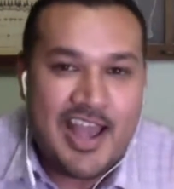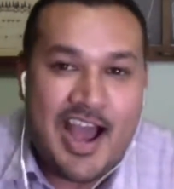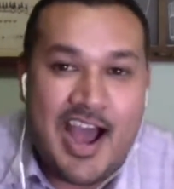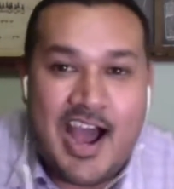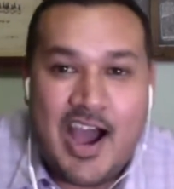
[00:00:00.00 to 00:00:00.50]

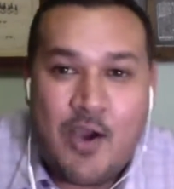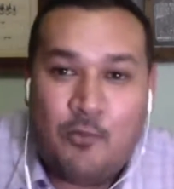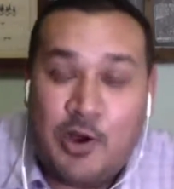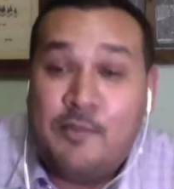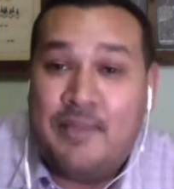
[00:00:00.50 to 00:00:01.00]

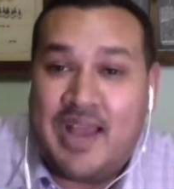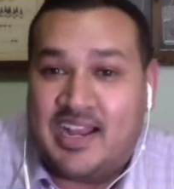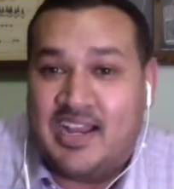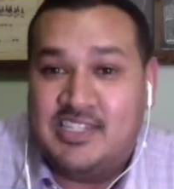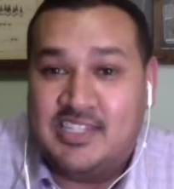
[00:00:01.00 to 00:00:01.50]
Welcome back,
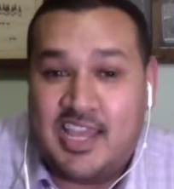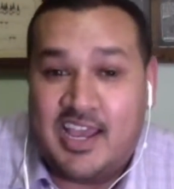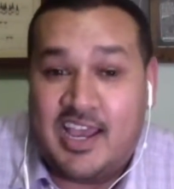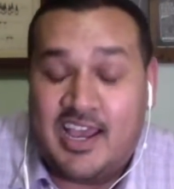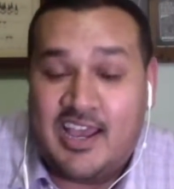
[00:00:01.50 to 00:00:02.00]
guys.
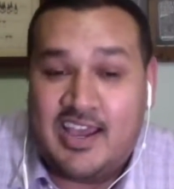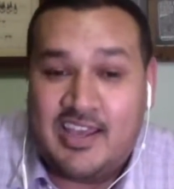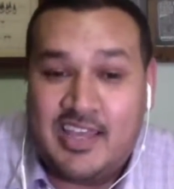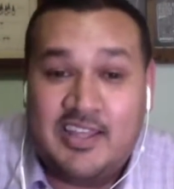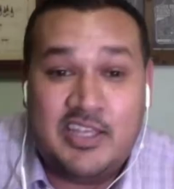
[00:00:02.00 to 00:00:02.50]

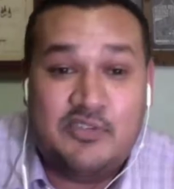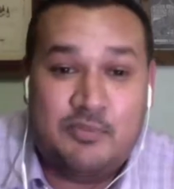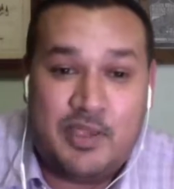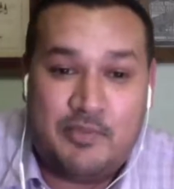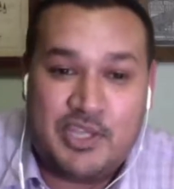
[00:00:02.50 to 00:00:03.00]
And thanks for
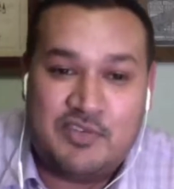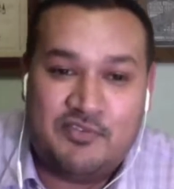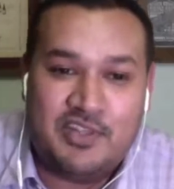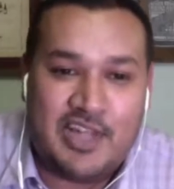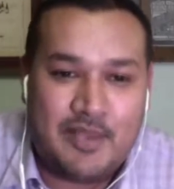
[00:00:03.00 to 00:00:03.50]
being patient
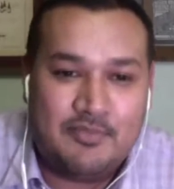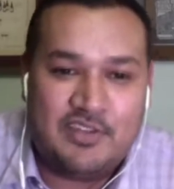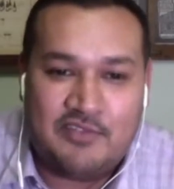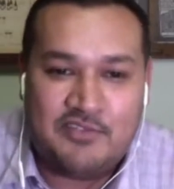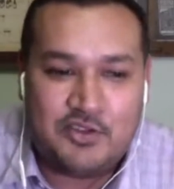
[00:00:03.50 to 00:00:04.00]
for the
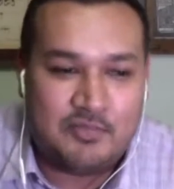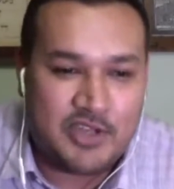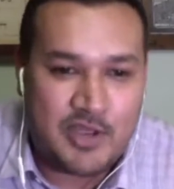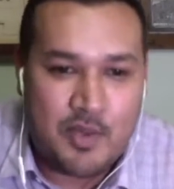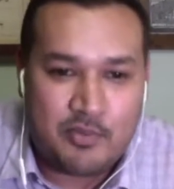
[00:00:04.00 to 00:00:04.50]
live stream to
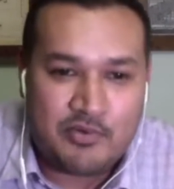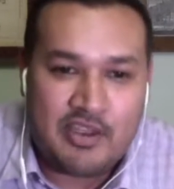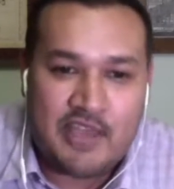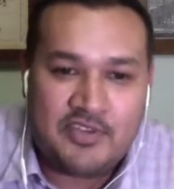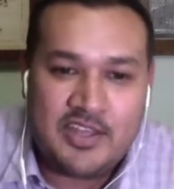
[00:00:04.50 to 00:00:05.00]
come up. We were
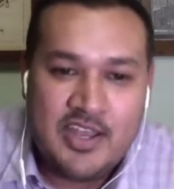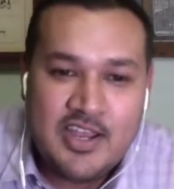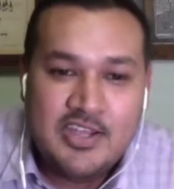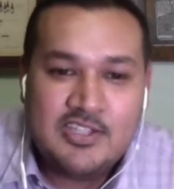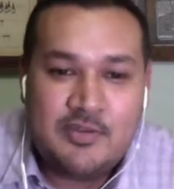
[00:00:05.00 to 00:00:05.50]
having
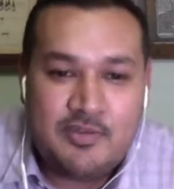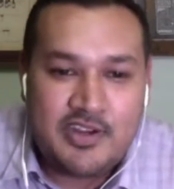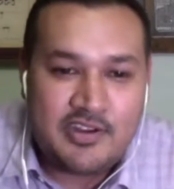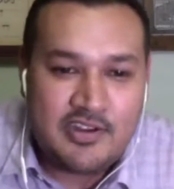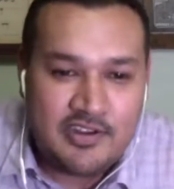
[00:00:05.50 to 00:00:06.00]
some
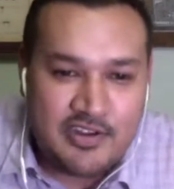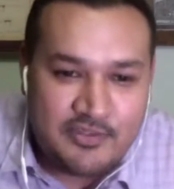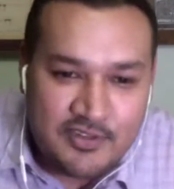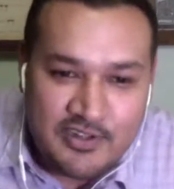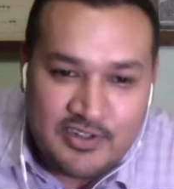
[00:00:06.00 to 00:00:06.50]
technical
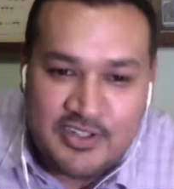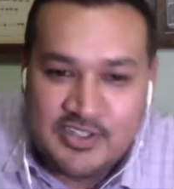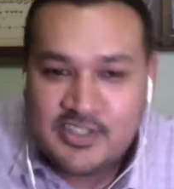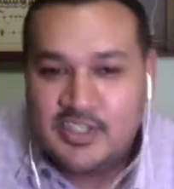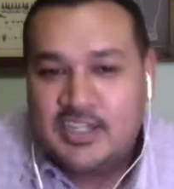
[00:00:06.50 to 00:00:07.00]
difficulties.